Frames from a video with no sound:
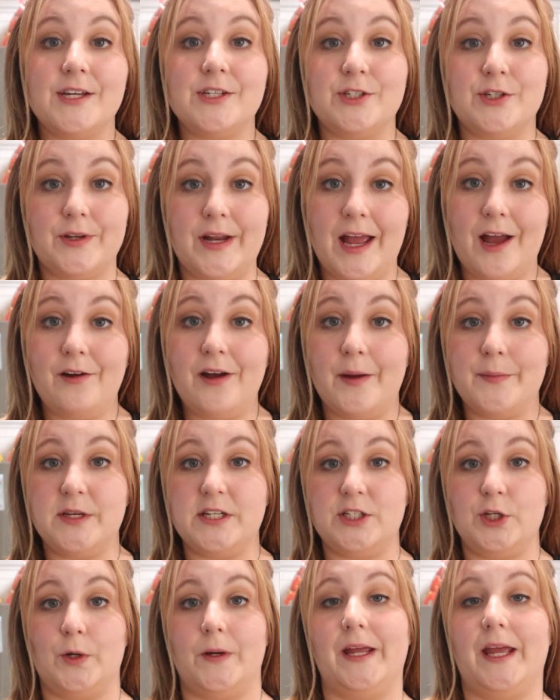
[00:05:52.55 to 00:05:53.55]
So now I'm
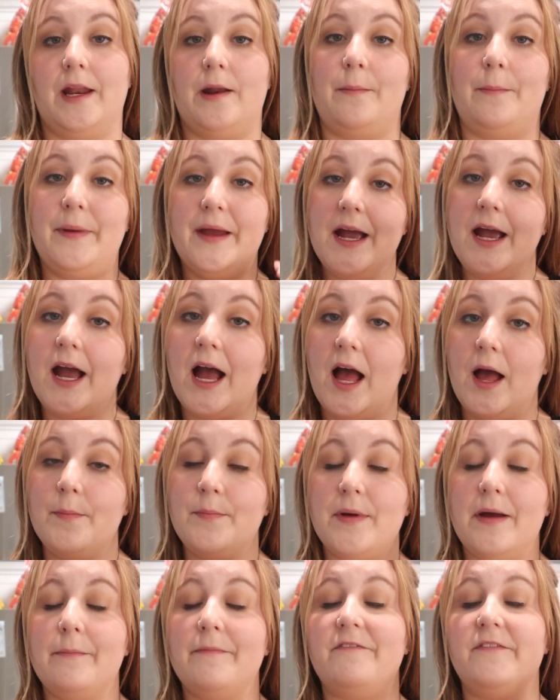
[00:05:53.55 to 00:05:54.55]
just gonna get a big
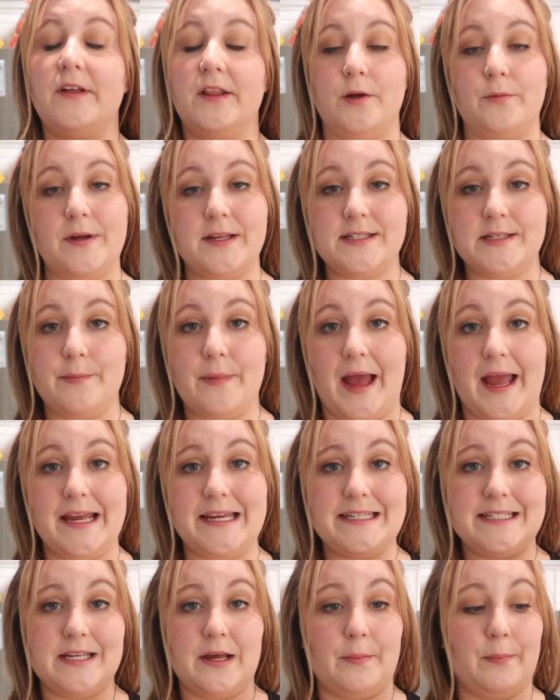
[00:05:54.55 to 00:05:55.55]
cup, fill it with some
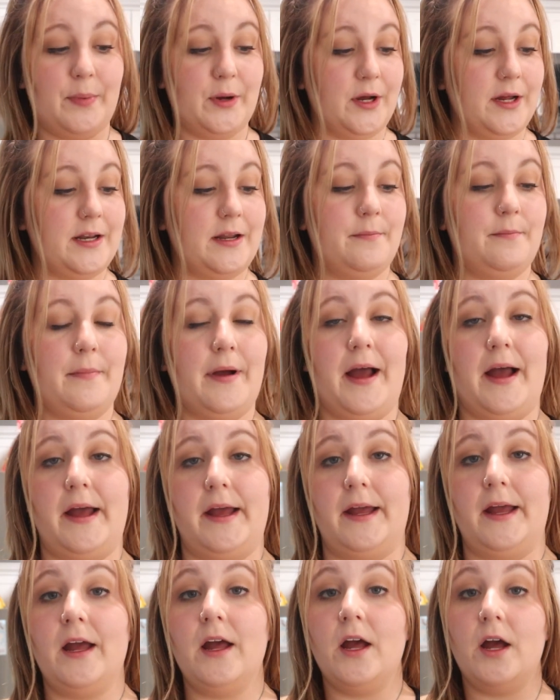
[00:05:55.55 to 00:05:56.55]
ice, put
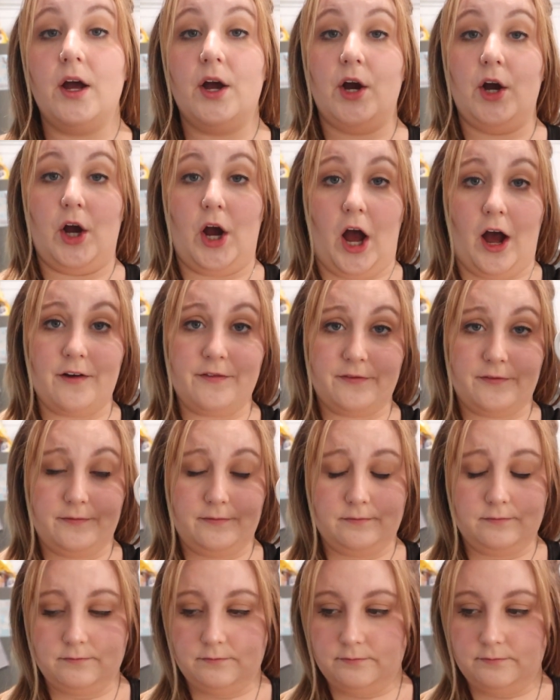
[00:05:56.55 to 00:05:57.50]
my coffee